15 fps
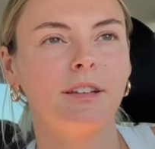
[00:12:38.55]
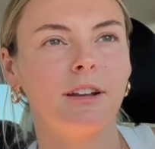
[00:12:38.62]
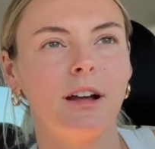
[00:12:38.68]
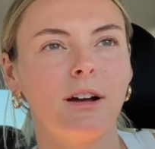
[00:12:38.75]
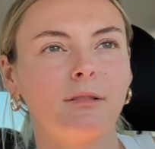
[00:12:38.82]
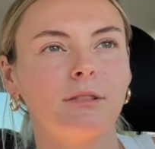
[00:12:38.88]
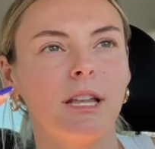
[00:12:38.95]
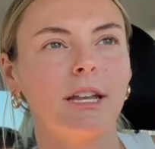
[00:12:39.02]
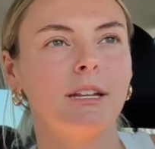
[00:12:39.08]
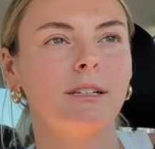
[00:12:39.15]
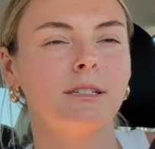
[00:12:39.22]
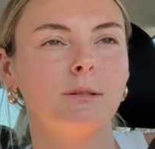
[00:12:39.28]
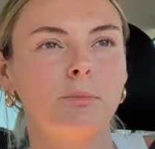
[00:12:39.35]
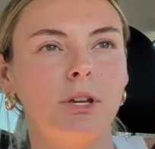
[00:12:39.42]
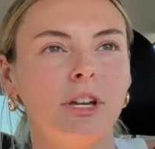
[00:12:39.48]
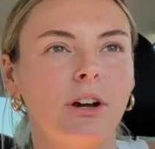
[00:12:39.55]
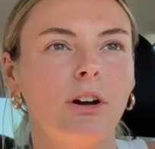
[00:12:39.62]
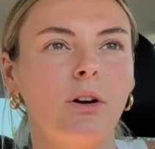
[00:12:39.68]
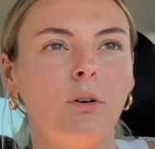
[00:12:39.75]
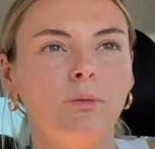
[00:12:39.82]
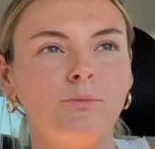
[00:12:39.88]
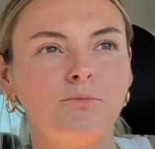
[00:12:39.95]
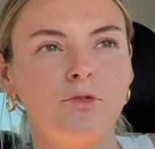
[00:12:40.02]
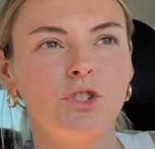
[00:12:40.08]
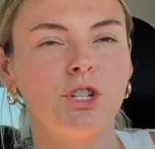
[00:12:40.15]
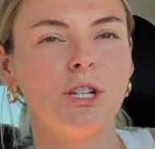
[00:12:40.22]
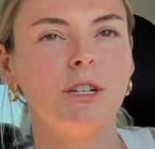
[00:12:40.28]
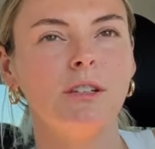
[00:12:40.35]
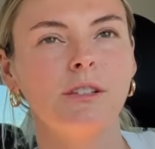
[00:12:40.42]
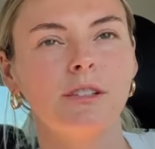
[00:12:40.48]
you know, lettuce, pico,
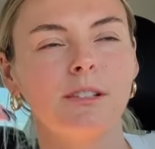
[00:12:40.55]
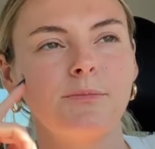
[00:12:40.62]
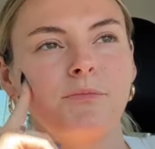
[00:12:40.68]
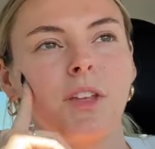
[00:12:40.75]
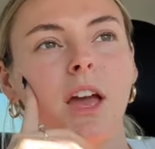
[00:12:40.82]
cheese.